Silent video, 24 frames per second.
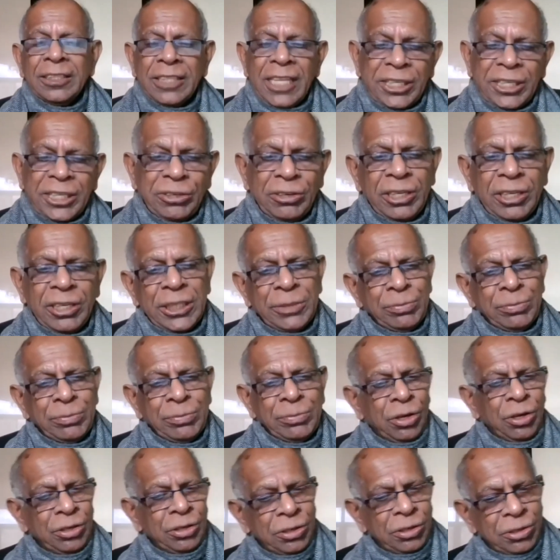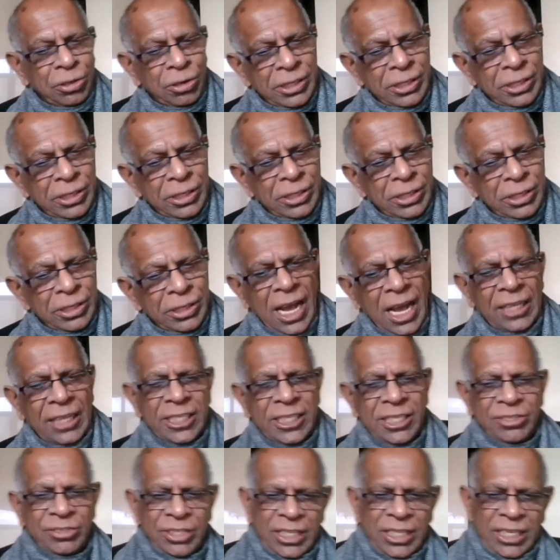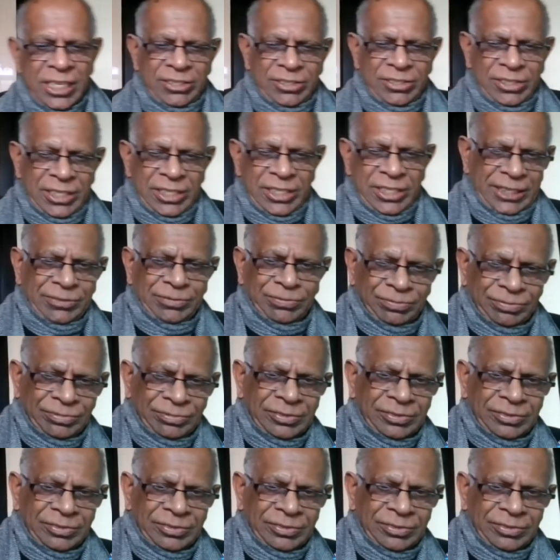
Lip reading: they told him, no, don't take Gandhi seriously.